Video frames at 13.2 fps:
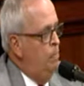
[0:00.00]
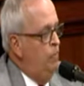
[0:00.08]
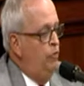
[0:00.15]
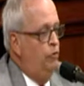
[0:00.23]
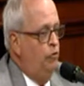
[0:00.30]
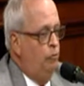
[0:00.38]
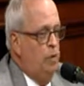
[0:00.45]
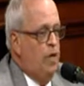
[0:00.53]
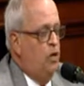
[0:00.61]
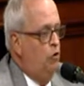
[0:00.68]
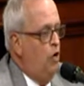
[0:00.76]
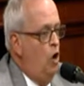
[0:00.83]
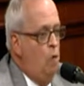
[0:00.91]
Mr.
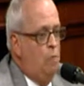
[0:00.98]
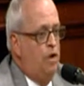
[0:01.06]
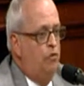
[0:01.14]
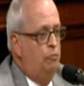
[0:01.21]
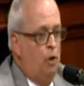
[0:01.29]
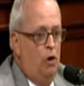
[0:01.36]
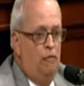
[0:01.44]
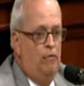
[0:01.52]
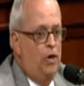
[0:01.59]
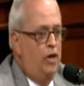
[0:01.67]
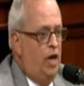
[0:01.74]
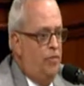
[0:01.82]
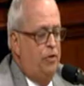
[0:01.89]
Speaker, nobody's
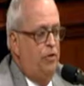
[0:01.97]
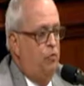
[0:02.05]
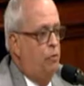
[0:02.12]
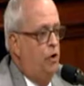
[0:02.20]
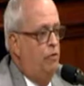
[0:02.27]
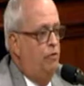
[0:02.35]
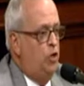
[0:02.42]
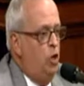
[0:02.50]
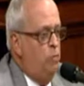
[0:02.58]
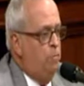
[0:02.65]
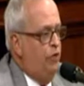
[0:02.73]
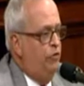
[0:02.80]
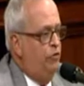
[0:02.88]
perfect, nothing's perfect, no
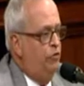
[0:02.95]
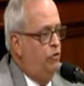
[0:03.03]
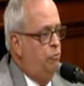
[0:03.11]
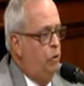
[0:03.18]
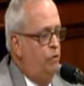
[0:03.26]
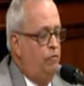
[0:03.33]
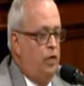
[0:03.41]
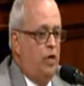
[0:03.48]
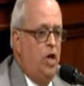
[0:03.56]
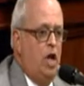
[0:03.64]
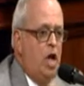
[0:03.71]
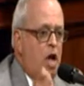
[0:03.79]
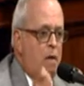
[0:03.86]
business is perfect.
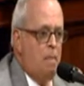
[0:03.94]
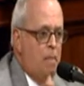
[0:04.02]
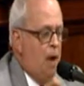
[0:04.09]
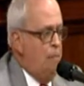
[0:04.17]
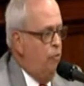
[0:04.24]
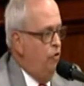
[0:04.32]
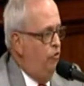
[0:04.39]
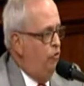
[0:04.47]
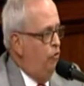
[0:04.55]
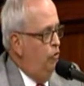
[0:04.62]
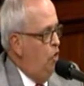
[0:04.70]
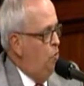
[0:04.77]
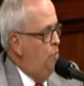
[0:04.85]
I'm pretty
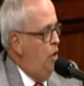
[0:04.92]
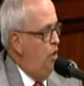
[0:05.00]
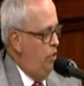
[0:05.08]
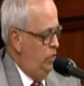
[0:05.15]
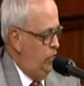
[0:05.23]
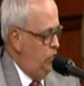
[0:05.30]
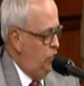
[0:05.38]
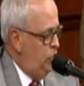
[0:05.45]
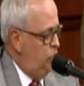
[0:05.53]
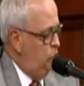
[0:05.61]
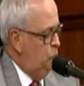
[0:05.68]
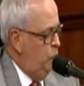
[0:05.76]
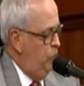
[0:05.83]
sure no politician
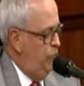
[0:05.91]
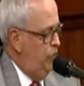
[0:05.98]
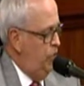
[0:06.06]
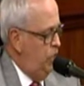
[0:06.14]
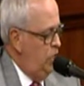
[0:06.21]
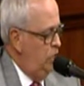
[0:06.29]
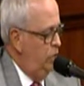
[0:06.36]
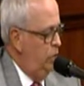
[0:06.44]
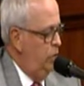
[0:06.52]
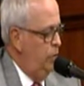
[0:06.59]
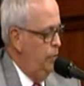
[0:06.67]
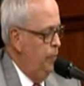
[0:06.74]
is perfect either.